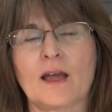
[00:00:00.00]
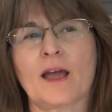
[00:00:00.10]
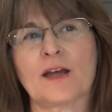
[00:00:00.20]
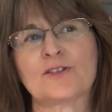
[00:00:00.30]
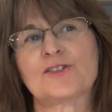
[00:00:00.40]

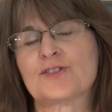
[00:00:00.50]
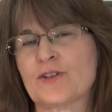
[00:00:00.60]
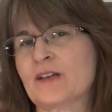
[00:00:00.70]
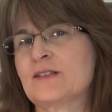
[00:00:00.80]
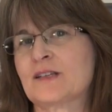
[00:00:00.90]
And
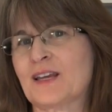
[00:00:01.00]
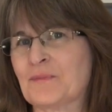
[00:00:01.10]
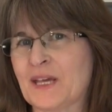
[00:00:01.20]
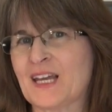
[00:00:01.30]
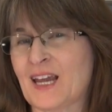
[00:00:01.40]
stressed
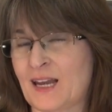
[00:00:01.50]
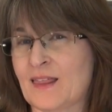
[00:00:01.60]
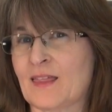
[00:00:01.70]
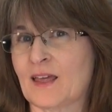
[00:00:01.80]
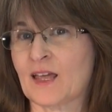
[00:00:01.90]
can mean
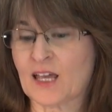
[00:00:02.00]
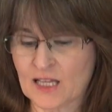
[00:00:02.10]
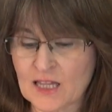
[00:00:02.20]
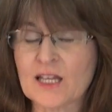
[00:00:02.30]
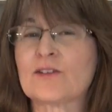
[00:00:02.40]
anything. It
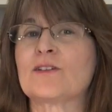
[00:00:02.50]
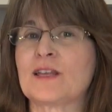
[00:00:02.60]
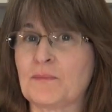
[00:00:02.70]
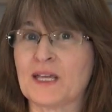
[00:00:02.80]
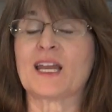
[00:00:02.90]
can
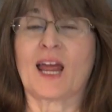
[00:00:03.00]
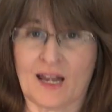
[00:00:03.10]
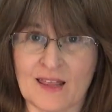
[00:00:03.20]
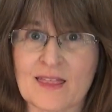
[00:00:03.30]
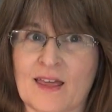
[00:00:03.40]
literally mean
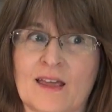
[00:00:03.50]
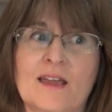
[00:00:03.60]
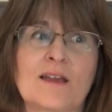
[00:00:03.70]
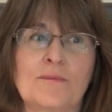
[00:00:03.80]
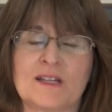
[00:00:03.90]
anything.
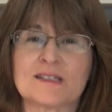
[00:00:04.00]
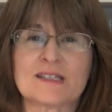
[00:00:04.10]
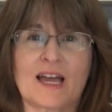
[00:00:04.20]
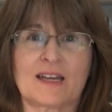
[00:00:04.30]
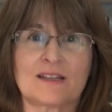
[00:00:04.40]
It can mean
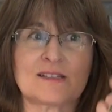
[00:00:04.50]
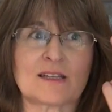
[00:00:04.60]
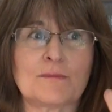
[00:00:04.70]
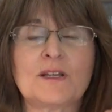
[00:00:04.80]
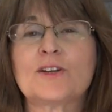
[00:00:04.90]
sadness.
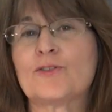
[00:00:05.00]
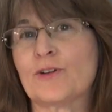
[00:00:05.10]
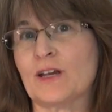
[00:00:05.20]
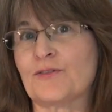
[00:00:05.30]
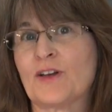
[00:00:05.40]
It can mean
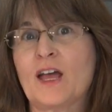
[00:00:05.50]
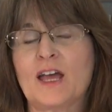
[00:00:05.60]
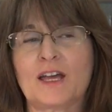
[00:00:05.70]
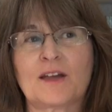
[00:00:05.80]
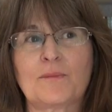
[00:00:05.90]
grief.
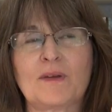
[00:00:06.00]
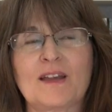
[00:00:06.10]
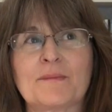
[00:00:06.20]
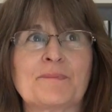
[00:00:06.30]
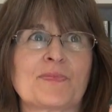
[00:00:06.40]
It can
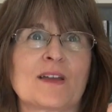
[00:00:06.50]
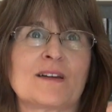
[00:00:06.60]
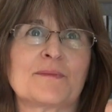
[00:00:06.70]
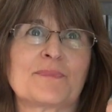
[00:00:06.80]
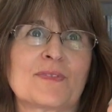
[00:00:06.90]
mean
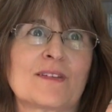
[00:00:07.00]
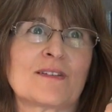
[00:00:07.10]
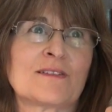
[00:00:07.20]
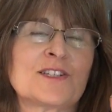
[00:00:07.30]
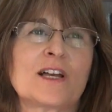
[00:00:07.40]

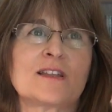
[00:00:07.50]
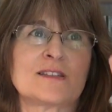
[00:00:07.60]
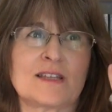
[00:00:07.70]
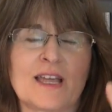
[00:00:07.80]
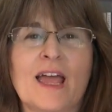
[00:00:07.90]

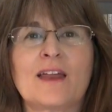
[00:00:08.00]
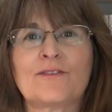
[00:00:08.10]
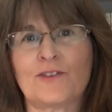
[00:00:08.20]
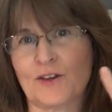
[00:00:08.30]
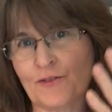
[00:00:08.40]
jealousy,
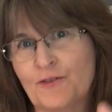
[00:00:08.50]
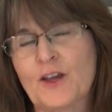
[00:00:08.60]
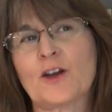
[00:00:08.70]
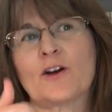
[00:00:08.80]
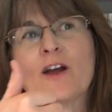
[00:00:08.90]
envy,
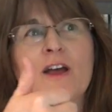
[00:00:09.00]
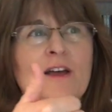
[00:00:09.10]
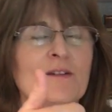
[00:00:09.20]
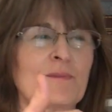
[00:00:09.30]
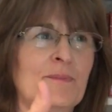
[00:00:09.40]
fear,
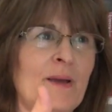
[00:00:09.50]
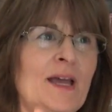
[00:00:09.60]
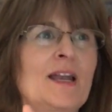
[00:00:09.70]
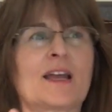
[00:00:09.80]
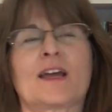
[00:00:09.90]

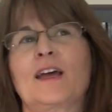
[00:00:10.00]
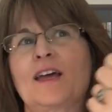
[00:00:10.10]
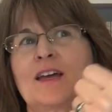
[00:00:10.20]
panic.